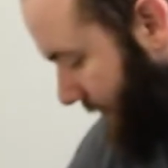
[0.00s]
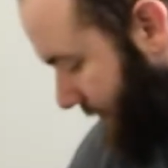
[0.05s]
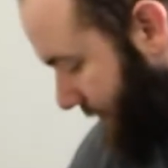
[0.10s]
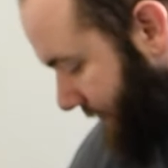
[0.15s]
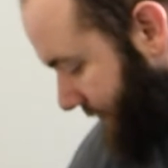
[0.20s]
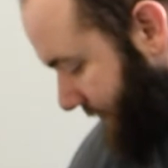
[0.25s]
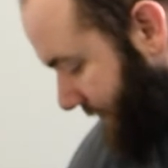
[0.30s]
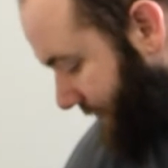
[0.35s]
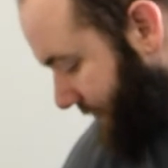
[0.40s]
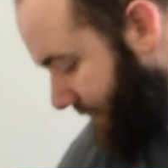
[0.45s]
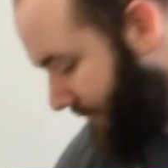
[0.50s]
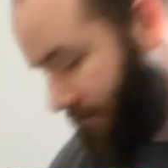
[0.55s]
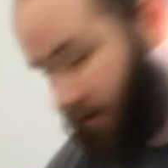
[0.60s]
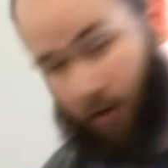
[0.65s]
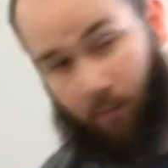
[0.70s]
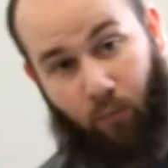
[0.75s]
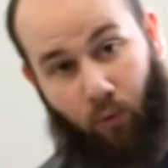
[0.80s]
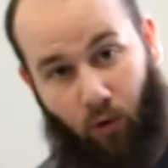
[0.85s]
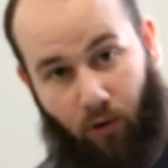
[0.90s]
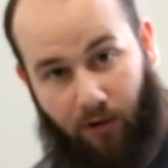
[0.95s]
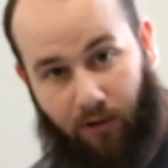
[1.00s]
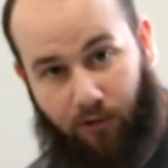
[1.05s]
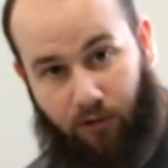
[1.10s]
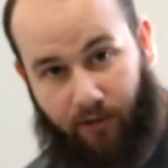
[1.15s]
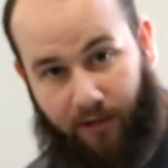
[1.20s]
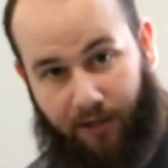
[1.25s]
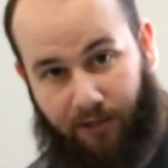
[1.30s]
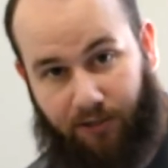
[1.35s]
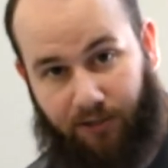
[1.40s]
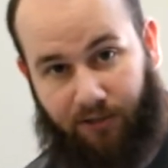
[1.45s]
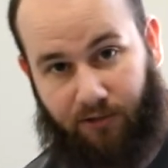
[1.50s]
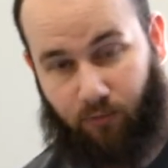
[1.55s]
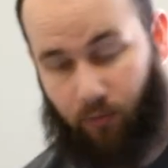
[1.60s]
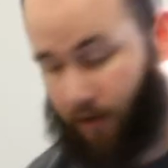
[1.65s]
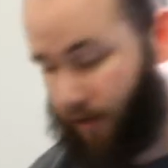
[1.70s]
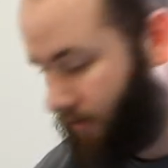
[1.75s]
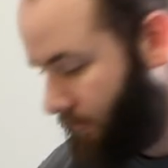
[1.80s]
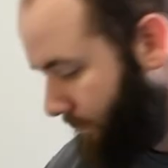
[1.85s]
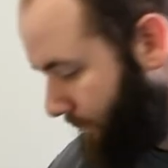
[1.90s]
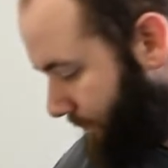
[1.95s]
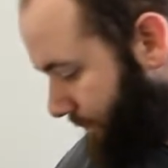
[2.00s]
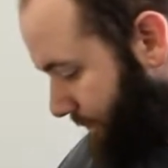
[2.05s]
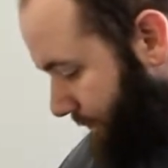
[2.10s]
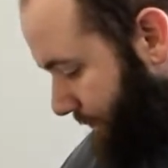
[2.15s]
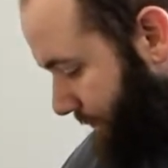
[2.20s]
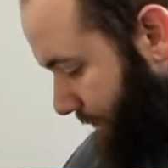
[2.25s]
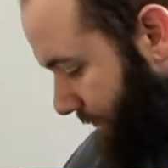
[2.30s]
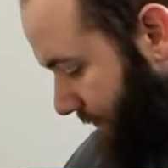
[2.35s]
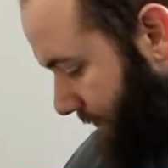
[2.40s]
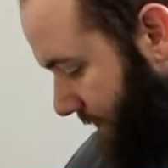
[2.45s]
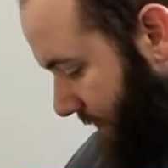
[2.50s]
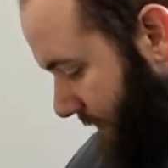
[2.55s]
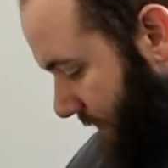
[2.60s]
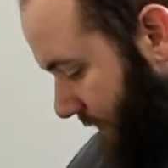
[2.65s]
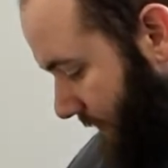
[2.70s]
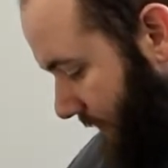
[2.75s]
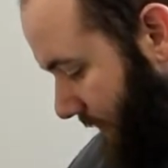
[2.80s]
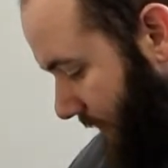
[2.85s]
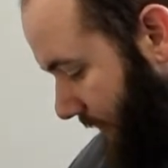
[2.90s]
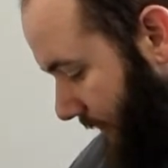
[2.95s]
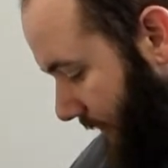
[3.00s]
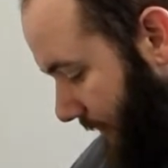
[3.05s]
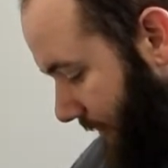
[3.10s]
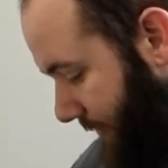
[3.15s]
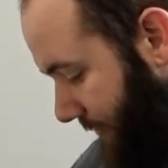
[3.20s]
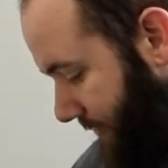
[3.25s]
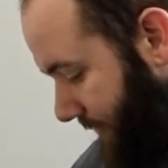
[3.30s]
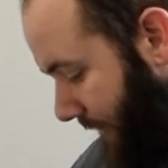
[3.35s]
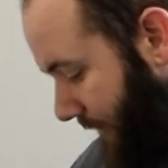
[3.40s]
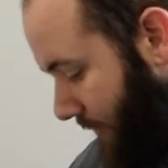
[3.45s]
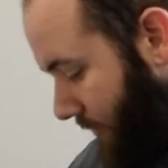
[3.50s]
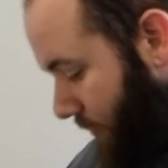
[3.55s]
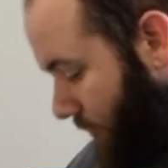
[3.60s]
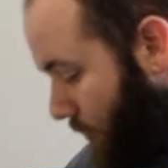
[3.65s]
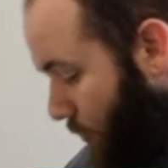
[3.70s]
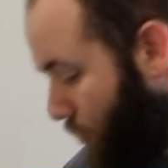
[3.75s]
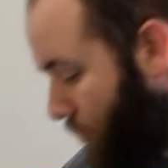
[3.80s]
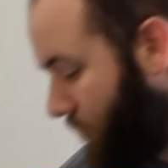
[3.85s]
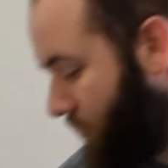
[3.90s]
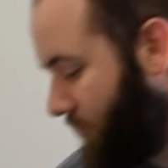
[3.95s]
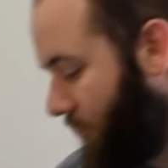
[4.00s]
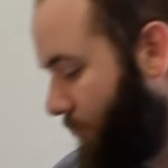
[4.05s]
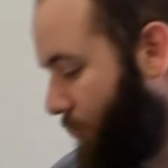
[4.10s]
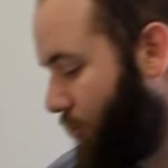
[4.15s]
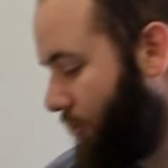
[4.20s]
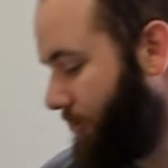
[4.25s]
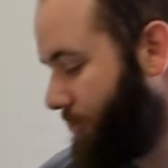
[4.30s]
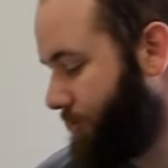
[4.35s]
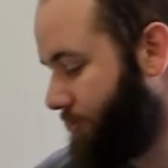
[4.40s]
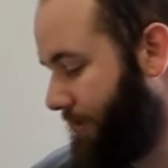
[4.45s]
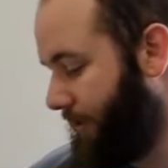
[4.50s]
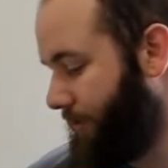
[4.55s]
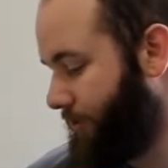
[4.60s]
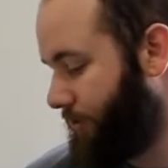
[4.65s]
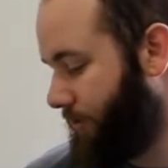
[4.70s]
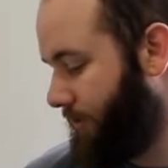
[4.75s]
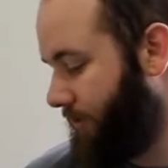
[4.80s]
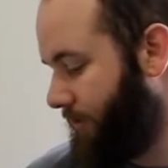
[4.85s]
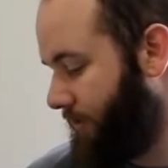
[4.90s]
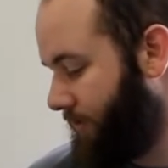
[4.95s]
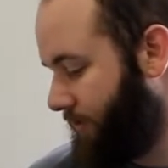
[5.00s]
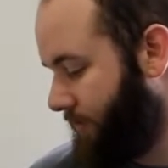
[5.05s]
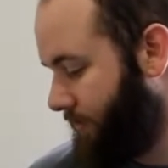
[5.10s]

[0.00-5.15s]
This is an arboreal tarantula as well, and it is a New World arboreal tarantula.